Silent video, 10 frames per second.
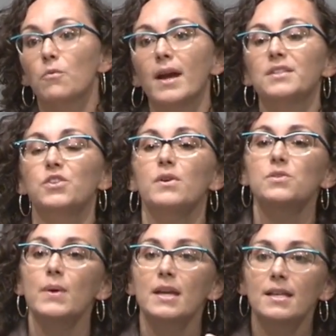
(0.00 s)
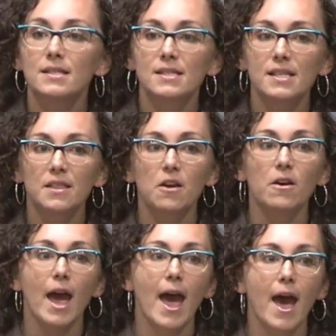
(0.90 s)
Right, so as we
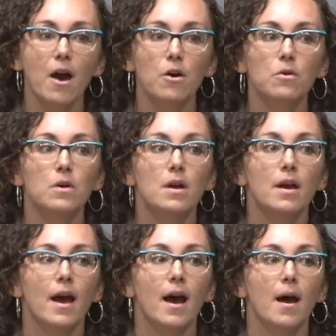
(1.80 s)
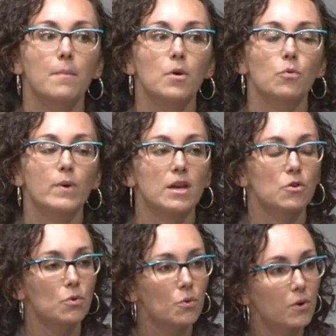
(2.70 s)
consider how um,
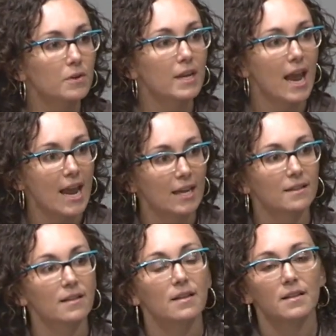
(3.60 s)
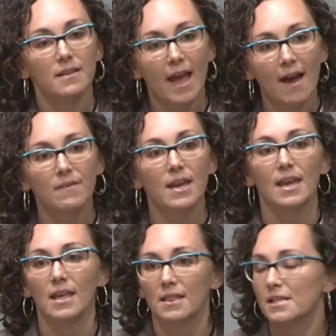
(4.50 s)
we coordinate
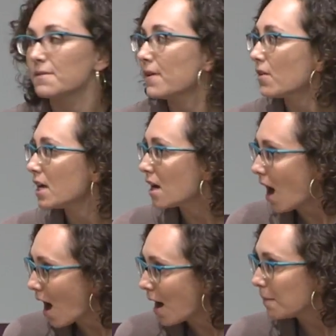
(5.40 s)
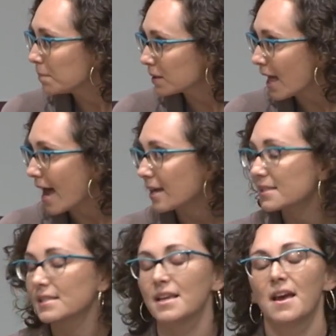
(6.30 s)
navigating this very complex,
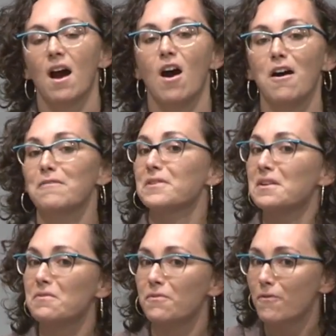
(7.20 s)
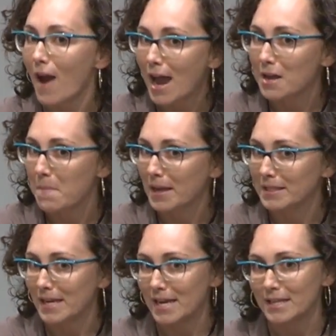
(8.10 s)
often
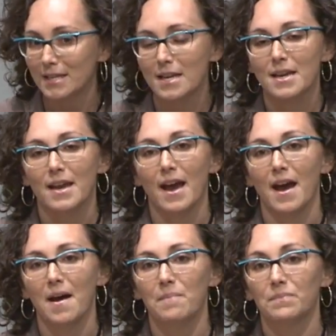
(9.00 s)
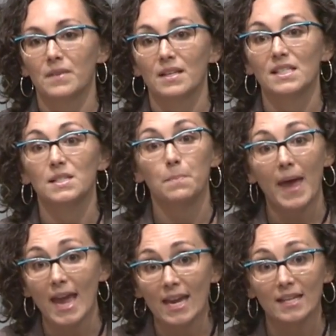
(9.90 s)
fragmented um,
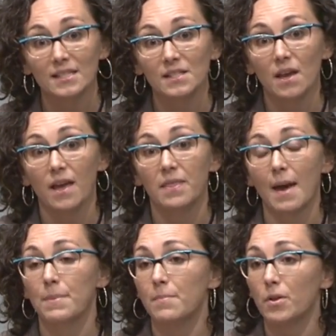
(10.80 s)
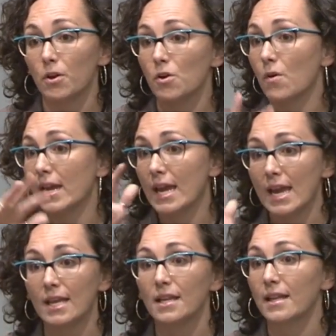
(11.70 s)
space that people are going
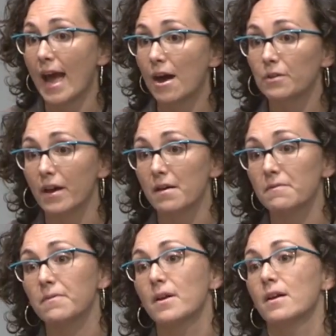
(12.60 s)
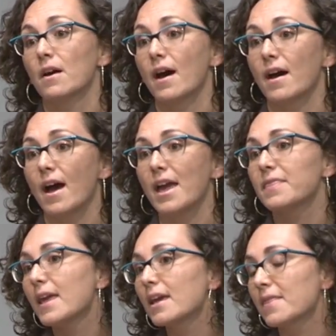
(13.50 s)
in and out of, uh, I
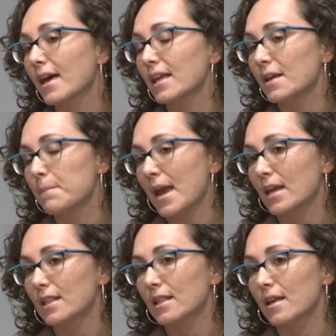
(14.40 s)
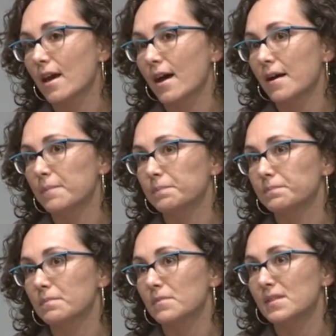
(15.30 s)
think that it makes um,
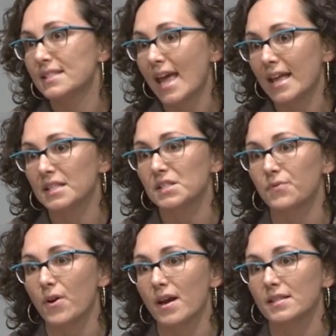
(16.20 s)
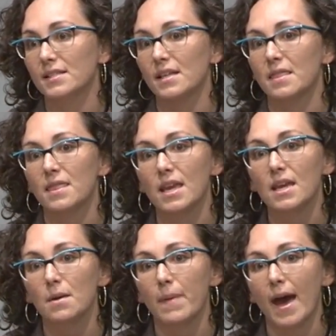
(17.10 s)
sense for us to
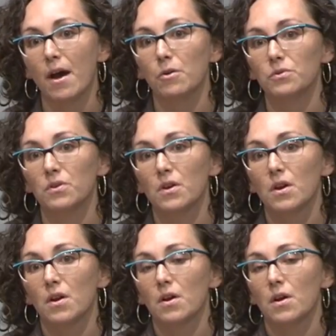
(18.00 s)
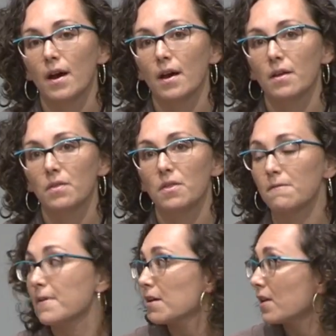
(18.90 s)
think about the
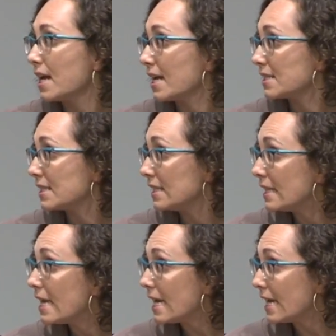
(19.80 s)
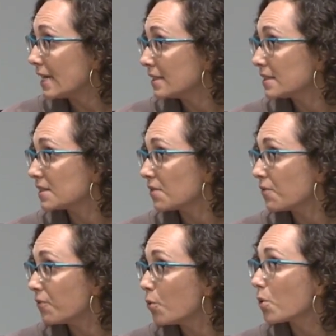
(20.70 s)
various needs
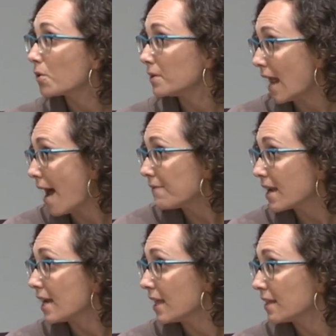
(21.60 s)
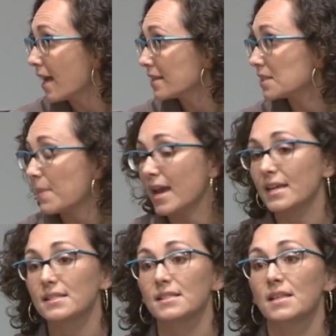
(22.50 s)
for navigating that
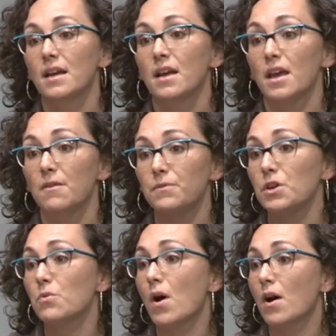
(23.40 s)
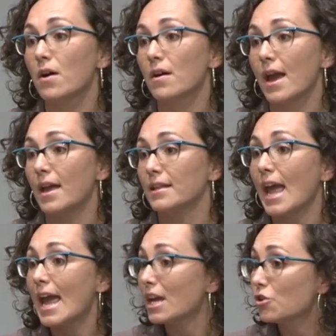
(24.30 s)
space. Mm-hmm. If you are an
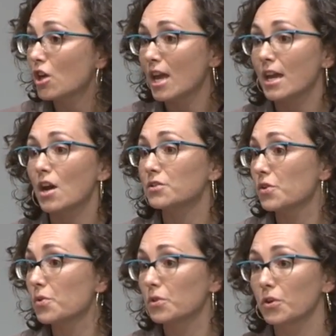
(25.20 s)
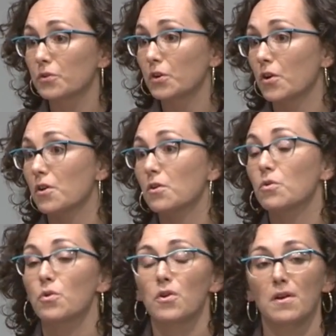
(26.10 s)
aging adult learner,
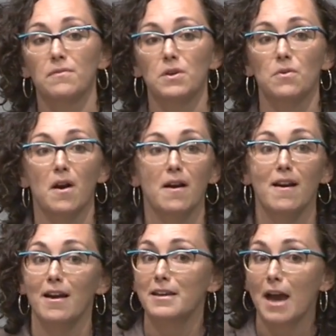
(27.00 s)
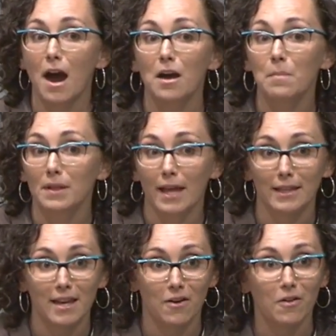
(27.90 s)
or if you are a young
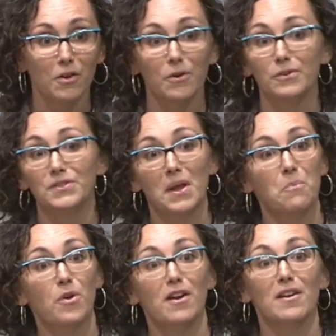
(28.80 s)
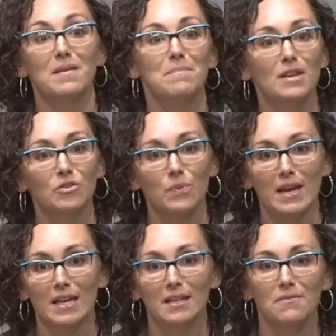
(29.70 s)
millennial, or somewhere in
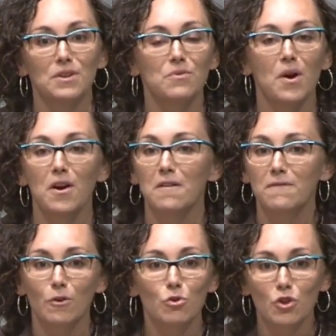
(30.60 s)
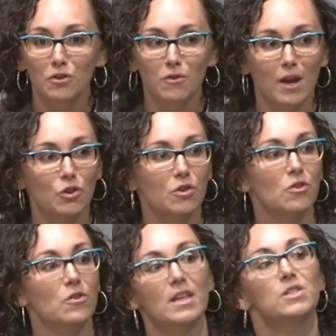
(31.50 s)
between, if you are a first generation
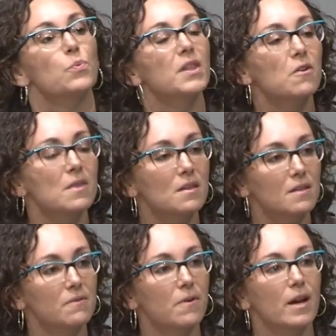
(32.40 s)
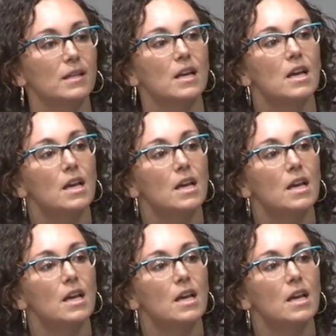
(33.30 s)
student, what are the different